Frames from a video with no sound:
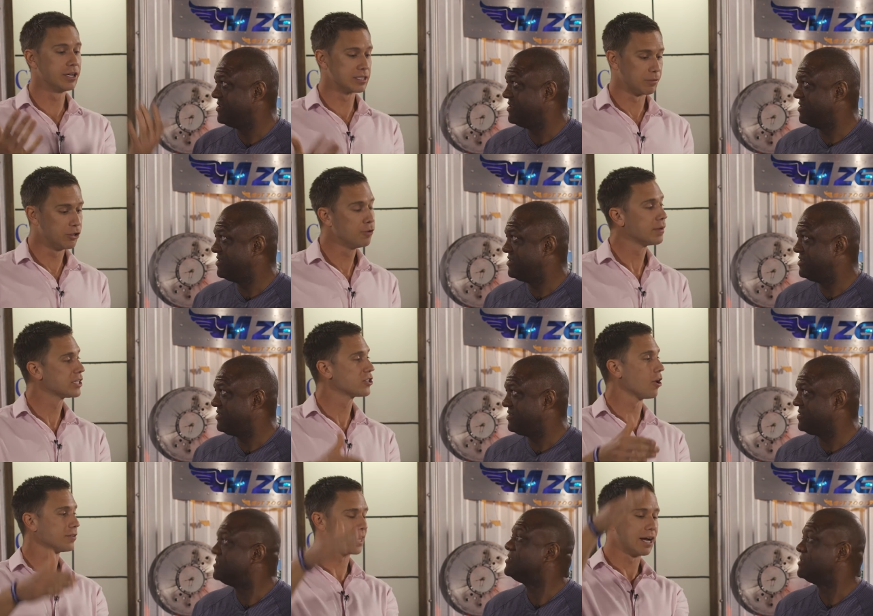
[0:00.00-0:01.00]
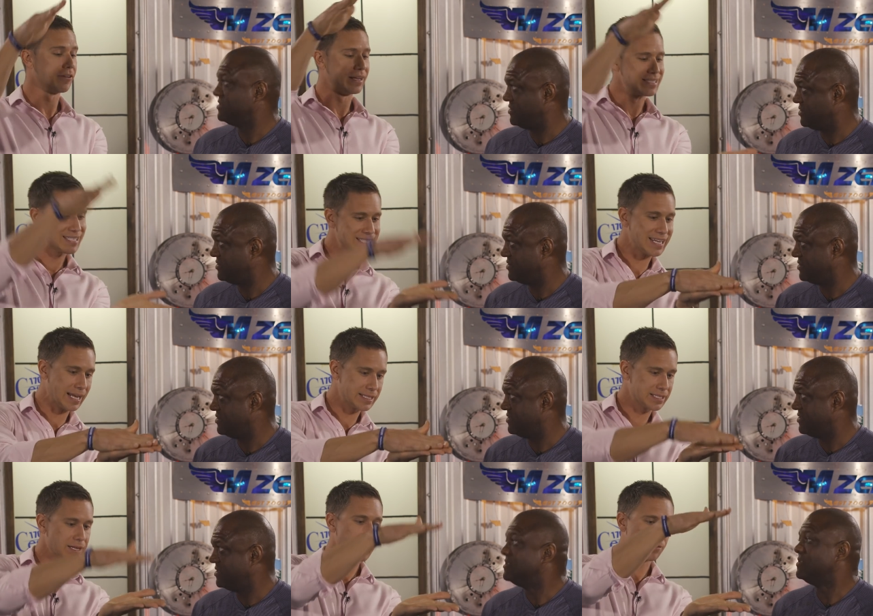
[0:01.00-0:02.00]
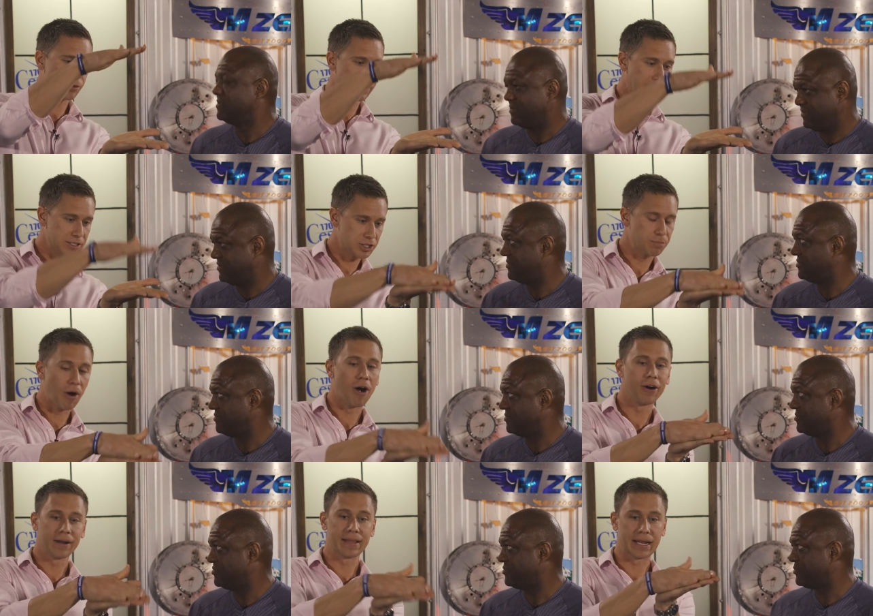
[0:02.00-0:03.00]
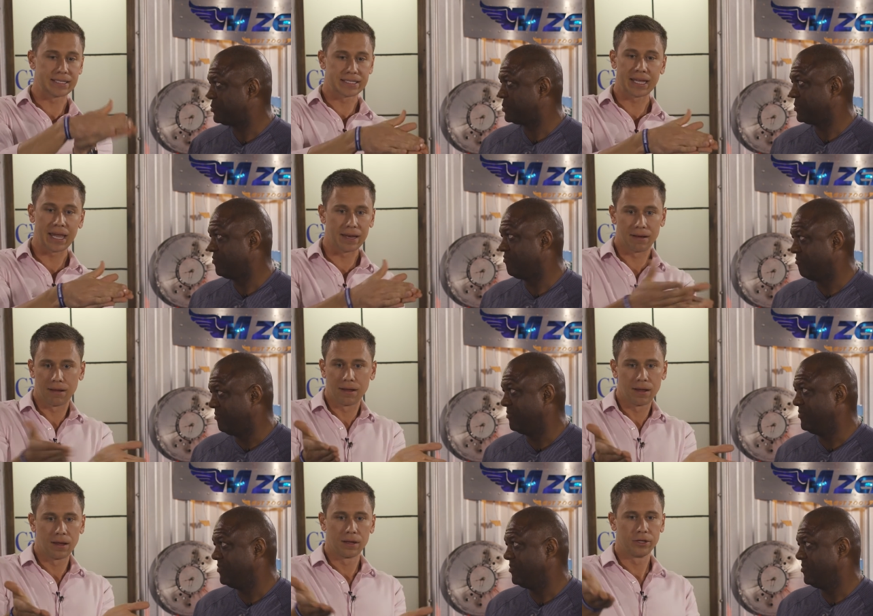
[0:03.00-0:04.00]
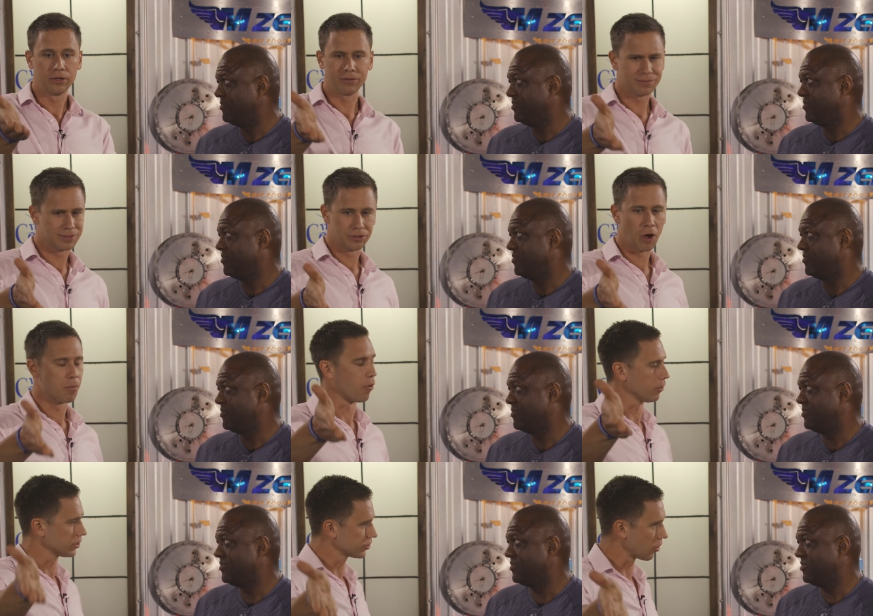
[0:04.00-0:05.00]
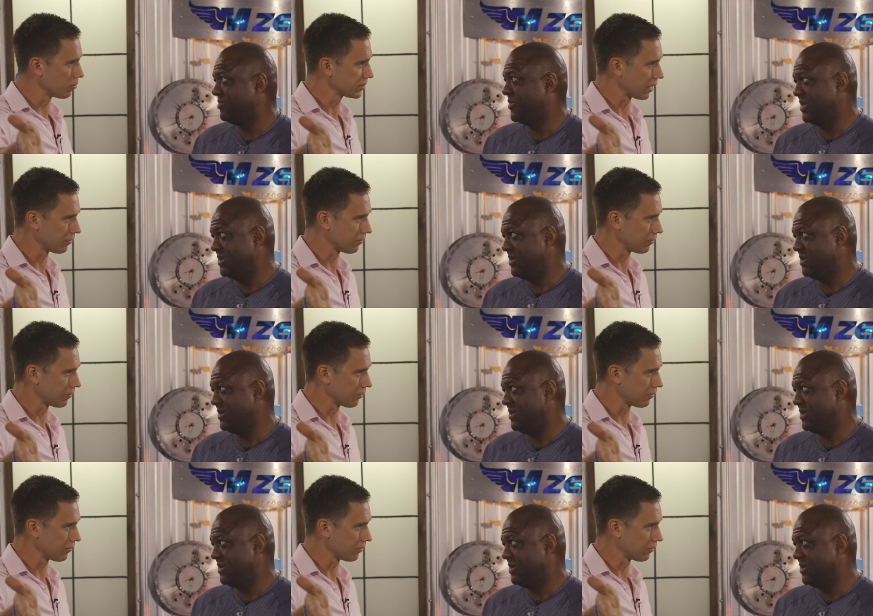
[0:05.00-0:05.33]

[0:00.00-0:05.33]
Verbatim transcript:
Speaker 1: you get some humid salt air that sits between that spar and that skin. Mm-hmm. You, no borescope's